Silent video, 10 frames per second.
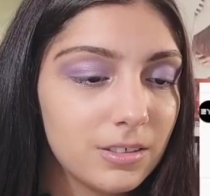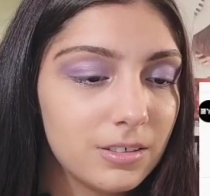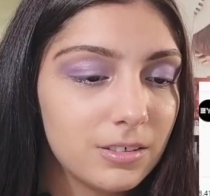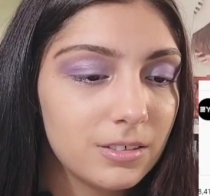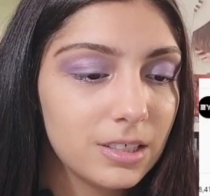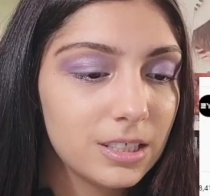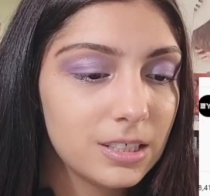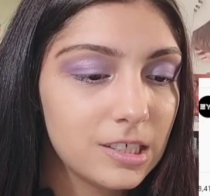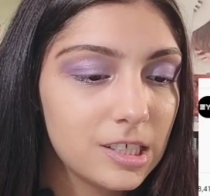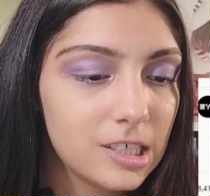
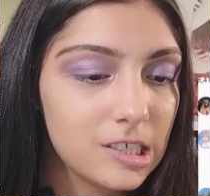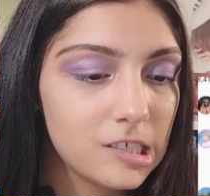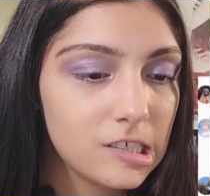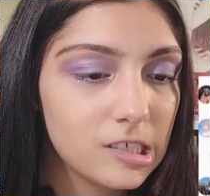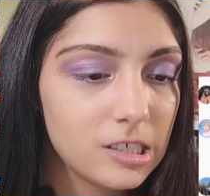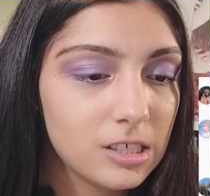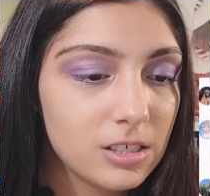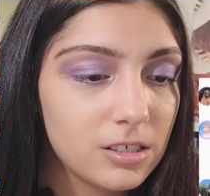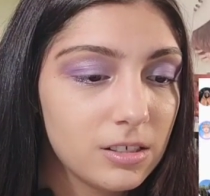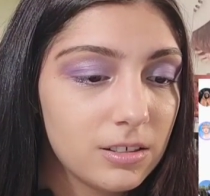
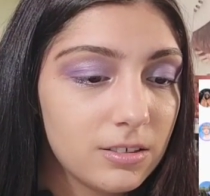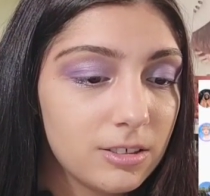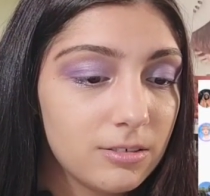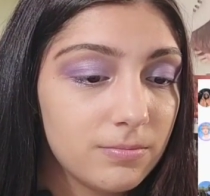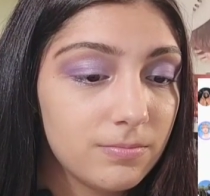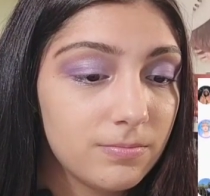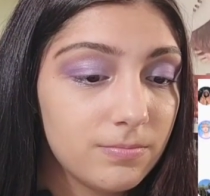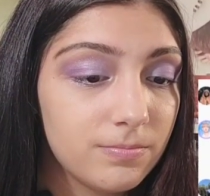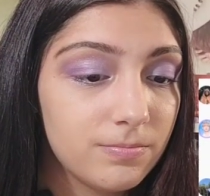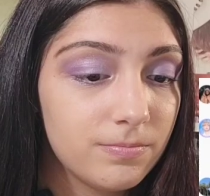
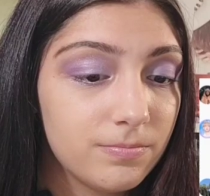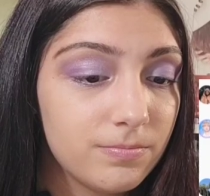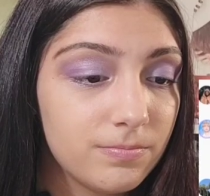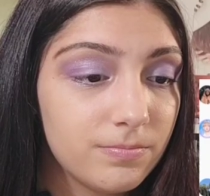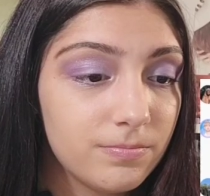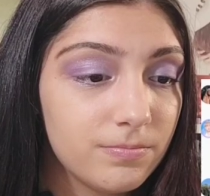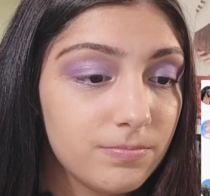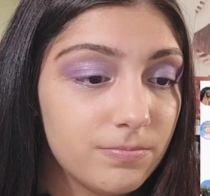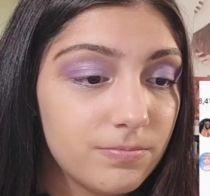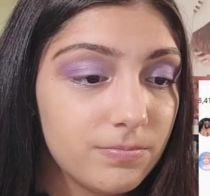
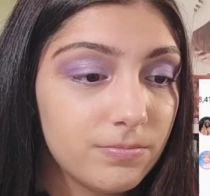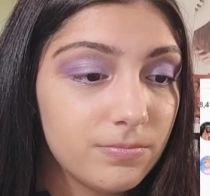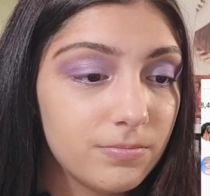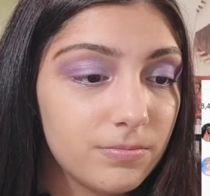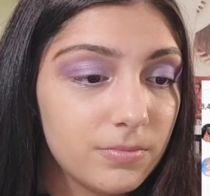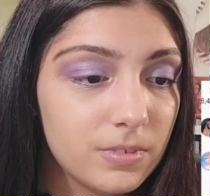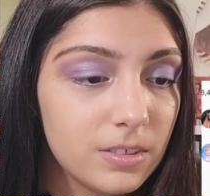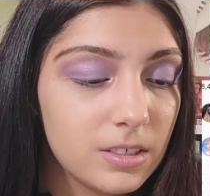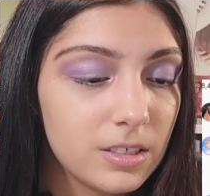(silence)